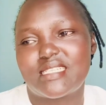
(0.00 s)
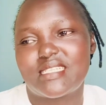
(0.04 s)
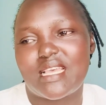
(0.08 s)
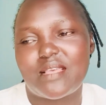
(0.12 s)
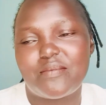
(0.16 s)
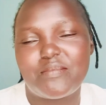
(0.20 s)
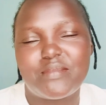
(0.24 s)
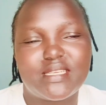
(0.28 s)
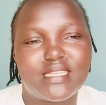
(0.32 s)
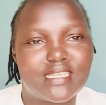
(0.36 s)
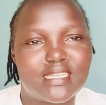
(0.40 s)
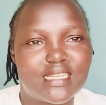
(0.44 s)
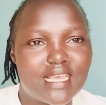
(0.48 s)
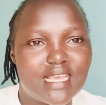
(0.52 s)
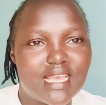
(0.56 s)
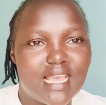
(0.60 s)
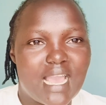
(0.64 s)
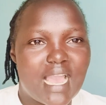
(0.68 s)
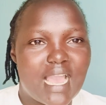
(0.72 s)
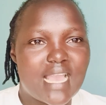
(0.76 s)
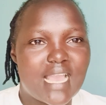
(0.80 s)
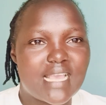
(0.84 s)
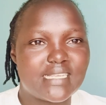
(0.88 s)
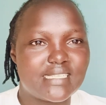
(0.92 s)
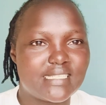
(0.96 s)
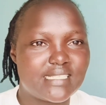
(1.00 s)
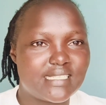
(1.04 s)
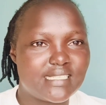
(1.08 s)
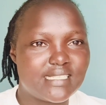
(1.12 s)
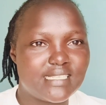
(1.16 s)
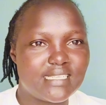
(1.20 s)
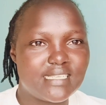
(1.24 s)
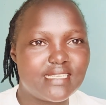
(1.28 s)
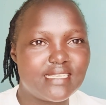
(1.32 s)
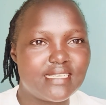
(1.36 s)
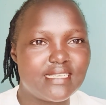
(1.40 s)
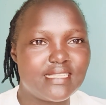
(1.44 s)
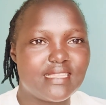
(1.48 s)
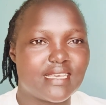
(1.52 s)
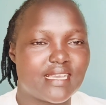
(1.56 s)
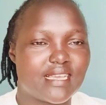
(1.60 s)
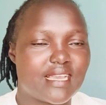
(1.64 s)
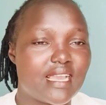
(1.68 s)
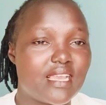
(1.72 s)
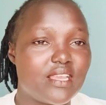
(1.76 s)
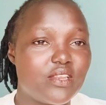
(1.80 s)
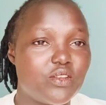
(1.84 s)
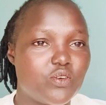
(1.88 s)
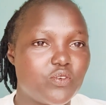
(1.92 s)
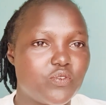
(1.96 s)
I mean, I see the
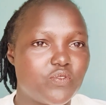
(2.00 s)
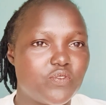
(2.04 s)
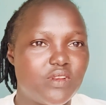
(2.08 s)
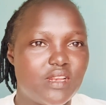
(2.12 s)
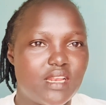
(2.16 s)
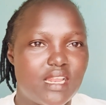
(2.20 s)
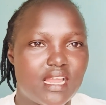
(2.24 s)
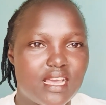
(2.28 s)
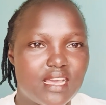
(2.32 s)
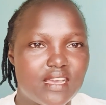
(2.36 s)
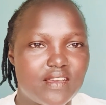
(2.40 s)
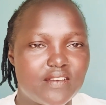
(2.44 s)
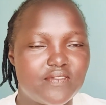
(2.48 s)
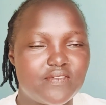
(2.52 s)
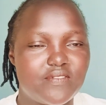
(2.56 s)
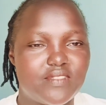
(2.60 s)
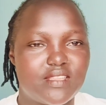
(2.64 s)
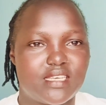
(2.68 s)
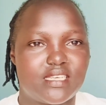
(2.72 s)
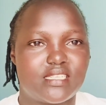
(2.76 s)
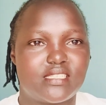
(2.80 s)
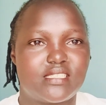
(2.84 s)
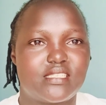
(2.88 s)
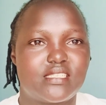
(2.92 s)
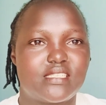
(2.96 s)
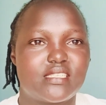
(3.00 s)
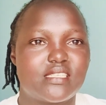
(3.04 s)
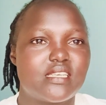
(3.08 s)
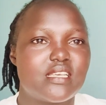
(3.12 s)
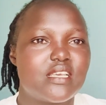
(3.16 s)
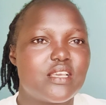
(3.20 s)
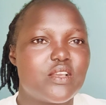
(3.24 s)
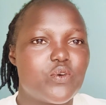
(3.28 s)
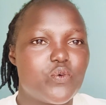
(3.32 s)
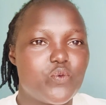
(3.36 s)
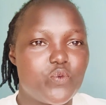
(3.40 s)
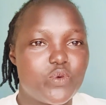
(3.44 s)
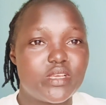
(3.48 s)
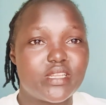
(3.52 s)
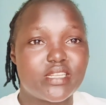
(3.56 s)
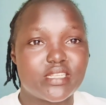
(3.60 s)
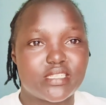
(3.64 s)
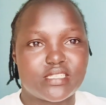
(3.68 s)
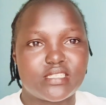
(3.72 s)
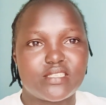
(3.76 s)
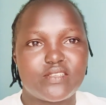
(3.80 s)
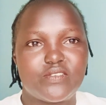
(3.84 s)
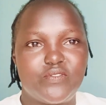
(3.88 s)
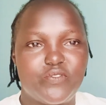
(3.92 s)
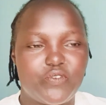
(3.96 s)
kind of love that we
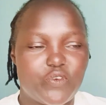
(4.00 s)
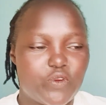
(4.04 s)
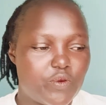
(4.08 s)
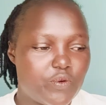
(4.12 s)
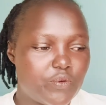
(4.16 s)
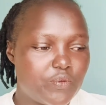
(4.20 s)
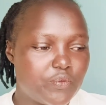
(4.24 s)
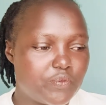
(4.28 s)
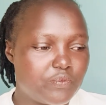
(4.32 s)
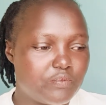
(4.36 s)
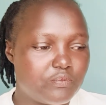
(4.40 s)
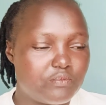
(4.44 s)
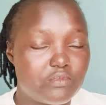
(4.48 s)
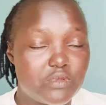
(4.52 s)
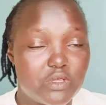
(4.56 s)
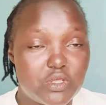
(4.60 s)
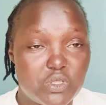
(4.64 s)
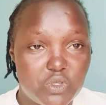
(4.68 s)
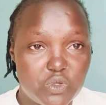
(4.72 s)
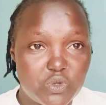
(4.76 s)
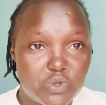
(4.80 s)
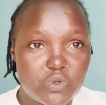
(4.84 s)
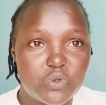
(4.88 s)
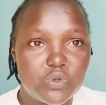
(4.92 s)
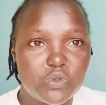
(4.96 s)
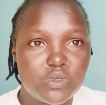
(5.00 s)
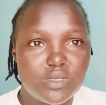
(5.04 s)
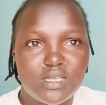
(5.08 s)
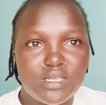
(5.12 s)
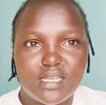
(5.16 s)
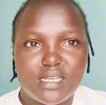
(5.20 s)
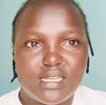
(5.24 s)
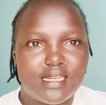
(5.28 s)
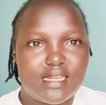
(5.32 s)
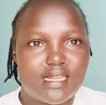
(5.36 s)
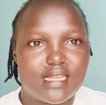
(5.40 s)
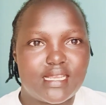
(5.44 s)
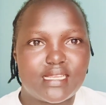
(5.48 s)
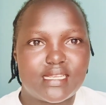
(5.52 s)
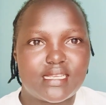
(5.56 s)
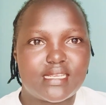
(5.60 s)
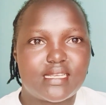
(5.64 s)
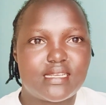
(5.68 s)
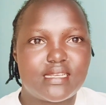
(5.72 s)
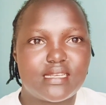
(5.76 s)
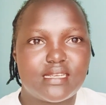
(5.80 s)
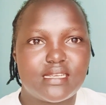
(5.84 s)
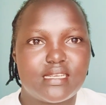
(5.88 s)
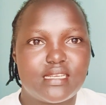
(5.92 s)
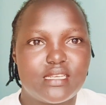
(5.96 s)
receive from you,
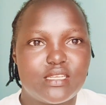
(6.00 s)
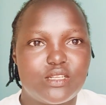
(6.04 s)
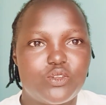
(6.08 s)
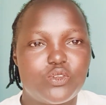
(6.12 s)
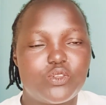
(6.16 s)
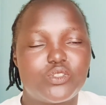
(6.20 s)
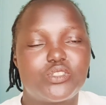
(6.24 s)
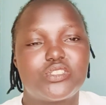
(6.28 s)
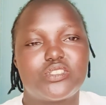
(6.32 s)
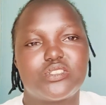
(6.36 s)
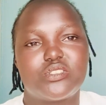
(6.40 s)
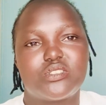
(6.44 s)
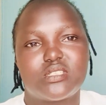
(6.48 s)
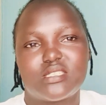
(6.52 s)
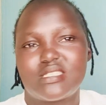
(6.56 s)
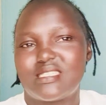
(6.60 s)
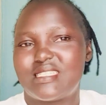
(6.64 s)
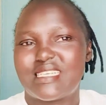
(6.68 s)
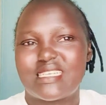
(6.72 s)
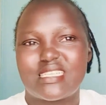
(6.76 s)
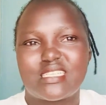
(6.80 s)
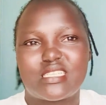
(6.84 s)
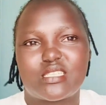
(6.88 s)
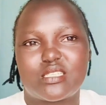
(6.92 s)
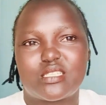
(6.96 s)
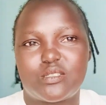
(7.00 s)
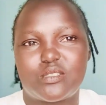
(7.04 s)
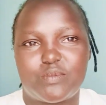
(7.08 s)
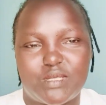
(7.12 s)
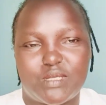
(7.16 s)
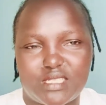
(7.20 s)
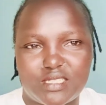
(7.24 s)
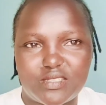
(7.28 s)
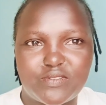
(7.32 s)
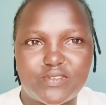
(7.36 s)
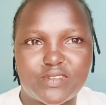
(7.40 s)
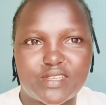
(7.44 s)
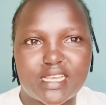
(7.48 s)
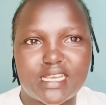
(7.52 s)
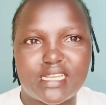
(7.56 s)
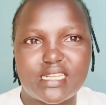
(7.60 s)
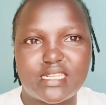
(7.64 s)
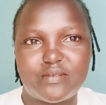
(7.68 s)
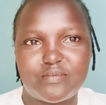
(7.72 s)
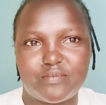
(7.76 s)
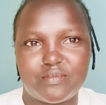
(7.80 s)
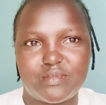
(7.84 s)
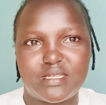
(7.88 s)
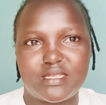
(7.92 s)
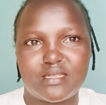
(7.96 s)
like not just
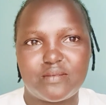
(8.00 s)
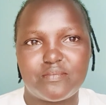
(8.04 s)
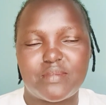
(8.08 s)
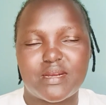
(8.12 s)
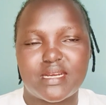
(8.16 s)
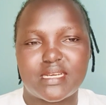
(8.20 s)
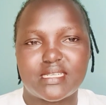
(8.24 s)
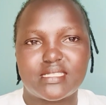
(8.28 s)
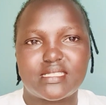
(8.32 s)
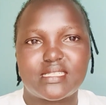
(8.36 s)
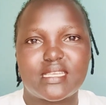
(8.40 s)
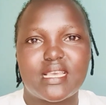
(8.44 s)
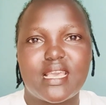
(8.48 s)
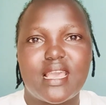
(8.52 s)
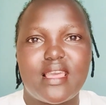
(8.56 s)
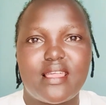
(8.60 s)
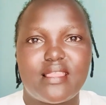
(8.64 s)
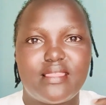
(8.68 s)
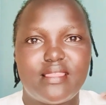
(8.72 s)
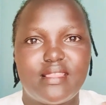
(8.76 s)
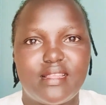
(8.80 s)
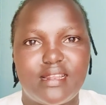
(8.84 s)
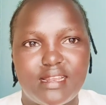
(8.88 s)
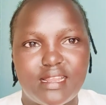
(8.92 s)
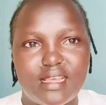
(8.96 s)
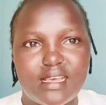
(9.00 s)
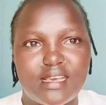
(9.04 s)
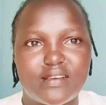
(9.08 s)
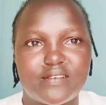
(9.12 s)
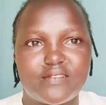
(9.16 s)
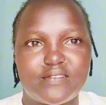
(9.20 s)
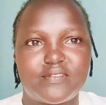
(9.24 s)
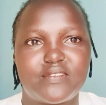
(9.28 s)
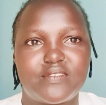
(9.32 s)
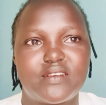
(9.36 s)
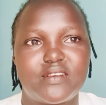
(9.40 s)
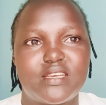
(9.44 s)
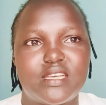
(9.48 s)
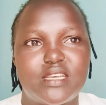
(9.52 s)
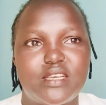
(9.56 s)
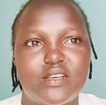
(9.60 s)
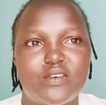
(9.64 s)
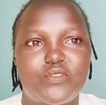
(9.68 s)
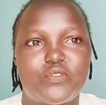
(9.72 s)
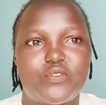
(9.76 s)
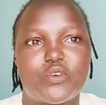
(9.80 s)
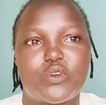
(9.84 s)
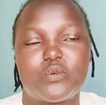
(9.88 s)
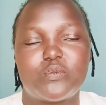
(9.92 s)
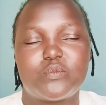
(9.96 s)
specifically me, but the love
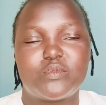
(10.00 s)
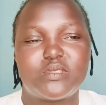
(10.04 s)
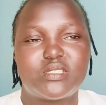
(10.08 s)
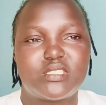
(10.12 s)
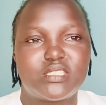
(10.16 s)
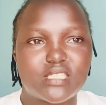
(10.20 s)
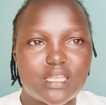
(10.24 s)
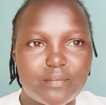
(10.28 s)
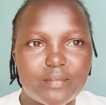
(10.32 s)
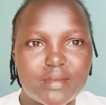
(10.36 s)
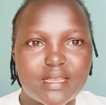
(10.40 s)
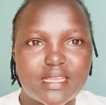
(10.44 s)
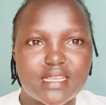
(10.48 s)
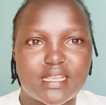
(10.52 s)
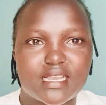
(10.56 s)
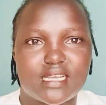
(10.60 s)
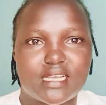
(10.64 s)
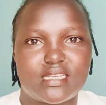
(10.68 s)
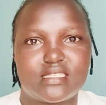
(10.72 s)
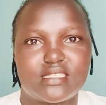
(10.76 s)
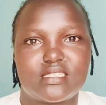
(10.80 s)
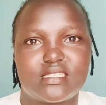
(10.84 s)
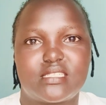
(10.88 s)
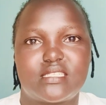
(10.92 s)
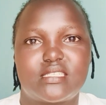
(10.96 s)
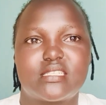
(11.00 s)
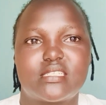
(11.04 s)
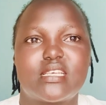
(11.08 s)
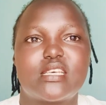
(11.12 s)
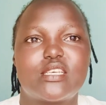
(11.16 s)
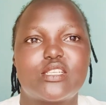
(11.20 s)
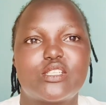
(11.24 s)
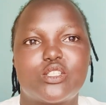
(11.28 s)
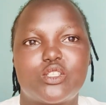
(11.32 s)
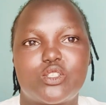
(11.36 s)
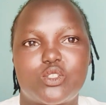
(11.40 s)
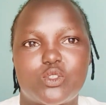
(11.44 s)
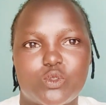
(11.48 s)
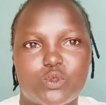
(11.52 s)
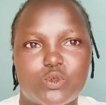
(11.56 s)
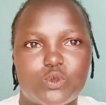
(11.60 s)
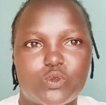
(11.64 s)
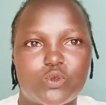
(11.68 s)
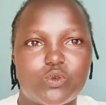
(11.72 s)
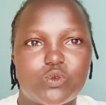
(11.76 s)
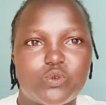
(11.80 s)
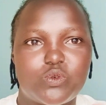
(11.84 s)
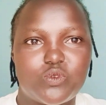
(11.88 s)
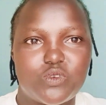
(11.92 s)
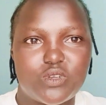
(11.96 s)
from Jamaicans
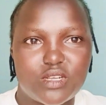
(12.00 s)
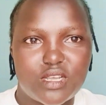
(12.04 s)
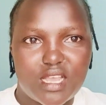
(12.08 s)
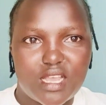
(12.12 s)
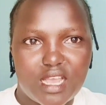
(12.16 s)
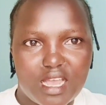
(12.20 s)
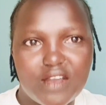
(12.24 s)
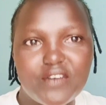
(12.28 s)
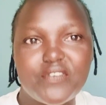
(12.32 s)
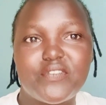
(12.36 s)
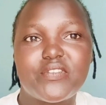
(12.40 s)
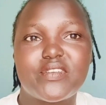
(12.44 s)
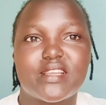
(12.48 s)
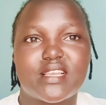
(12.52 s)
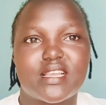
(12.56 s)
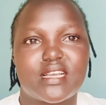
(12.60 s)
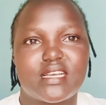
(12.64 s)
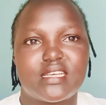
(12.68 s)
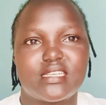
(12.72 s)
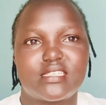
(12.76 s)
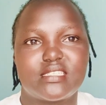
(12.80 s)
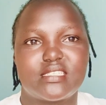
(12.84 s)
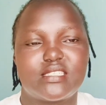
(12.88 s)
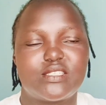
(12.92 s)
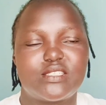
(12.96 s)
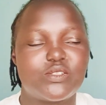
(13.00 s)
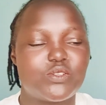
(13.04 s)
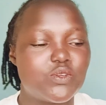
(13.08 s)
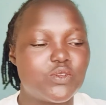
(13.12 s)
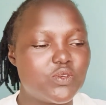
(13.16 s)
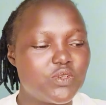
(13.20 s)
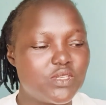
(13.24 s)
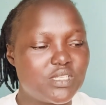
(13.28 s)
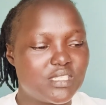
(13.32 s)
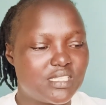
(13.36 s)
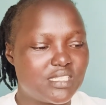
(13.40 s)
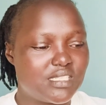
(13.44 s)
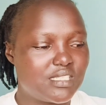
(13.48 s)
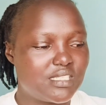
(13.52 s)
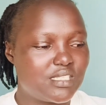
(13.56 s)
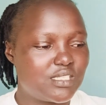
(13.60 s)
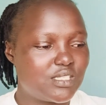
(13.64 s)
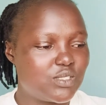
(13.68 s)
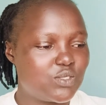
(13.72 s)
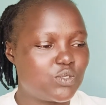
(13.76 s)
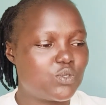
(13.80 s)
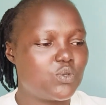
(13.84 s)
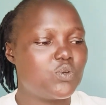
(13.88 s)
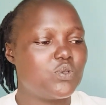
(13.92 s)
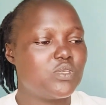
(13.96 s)
to Africans, you know, it is
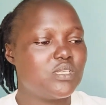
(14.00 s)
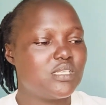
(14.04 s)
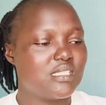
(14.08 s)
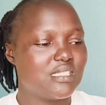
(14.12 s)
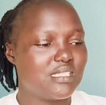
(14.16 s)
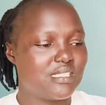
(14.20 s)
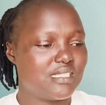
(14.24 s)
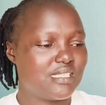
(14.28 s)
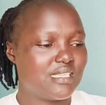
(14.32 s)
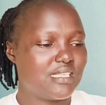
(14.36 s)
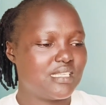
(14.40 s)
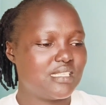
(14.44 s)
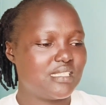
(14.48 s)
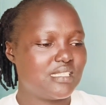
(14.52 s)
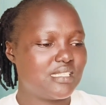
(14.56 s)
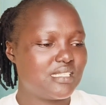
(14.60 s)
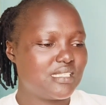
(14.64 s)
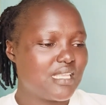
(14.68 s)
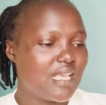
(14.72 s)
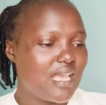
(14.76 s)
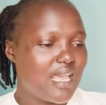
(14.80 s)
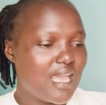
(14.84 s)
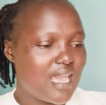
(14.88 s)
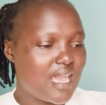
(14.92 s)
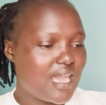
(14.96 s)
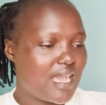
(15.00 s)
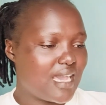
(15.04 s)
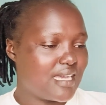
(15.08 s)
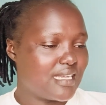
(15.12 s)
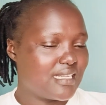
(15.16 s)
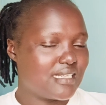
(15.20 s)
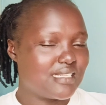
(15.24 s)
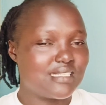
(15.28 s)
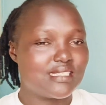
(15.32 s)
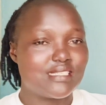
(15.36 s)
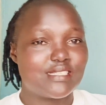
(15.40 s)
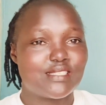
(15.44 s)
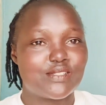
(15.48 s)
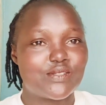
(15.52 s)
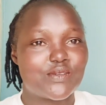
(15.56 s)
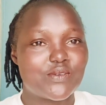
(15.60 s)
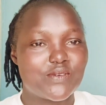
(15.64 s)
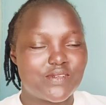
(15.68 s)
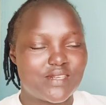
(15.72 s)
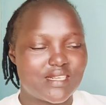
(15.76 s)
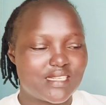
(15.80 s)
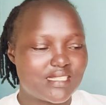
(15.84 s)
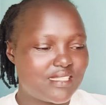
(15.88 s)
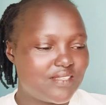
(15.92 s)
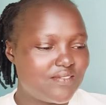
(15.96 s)
so intense and so
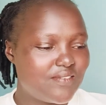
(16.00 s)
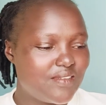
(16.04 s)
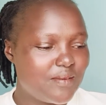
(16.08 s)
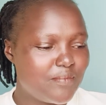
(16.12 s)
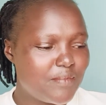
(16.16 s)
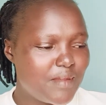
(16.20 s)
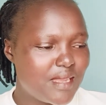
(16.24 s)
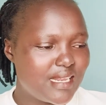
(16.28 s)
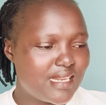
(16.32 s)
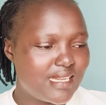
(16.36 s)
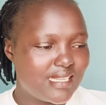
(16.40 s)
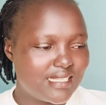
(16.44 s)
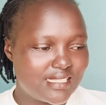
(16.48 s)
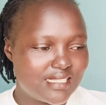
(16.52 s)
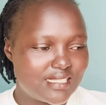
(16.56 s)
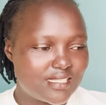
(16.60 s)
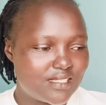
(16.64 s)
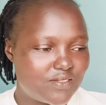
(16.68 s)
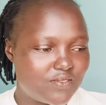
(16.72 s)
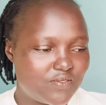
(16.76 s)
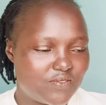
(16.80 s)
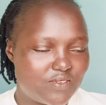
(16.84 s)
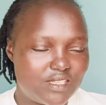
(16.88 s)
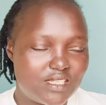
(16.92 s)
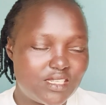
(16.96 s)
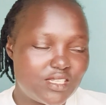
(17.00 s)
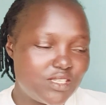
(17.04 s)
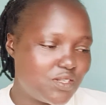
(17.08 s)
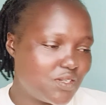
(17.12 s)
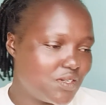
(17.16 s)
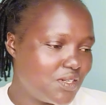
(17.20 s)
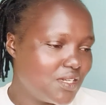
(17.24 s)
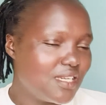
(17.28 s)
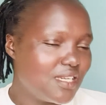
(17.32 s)
great. Even my latest video,